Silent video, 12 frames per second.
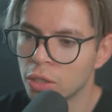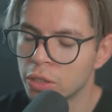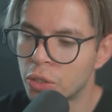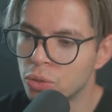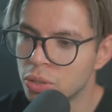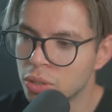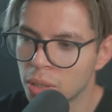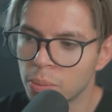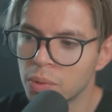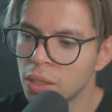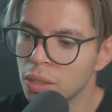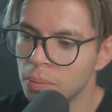there's
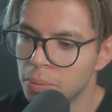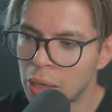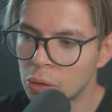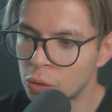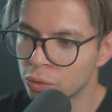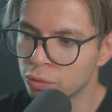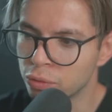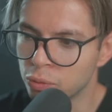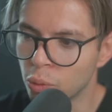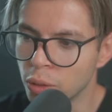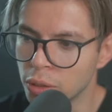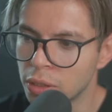something about her
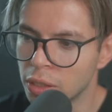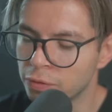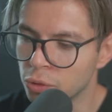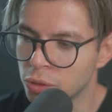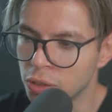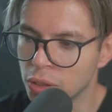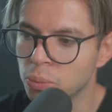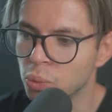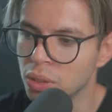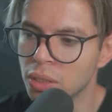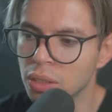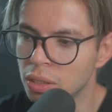voice that for some
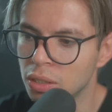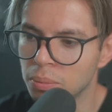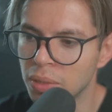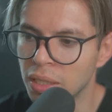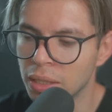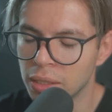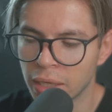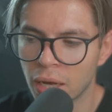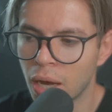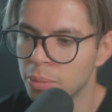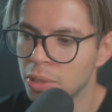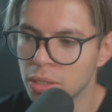reason to me, like,
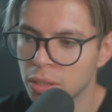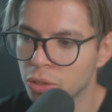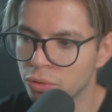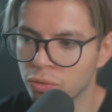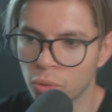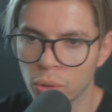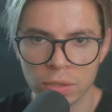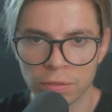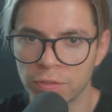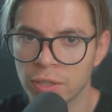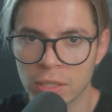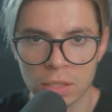obviously her voice
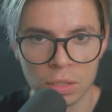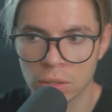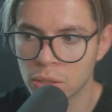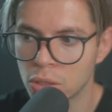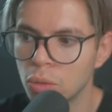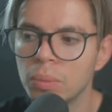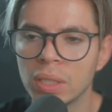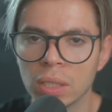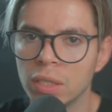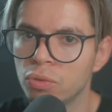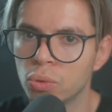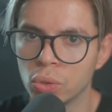fits so
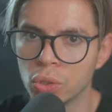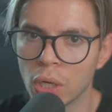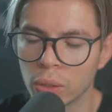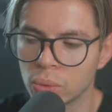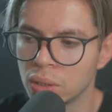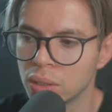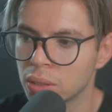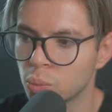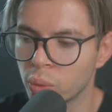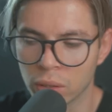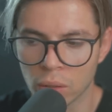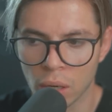many different genres.
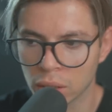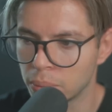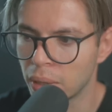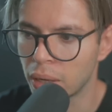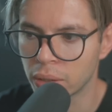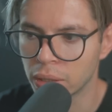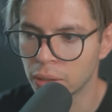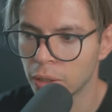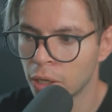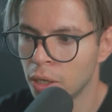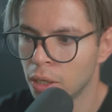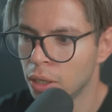We talked about it
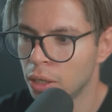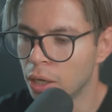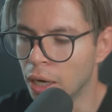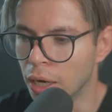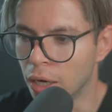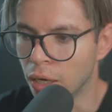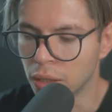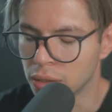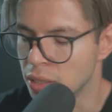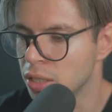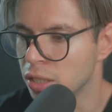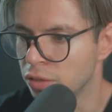on
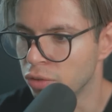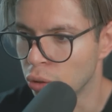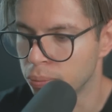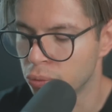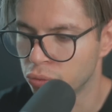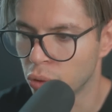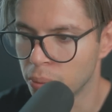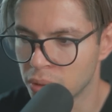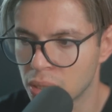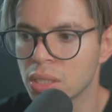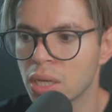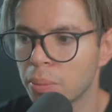the Sea of Hope
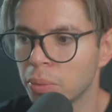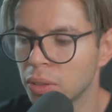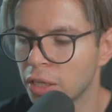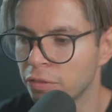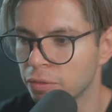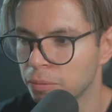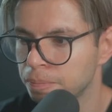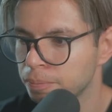performances, I believe.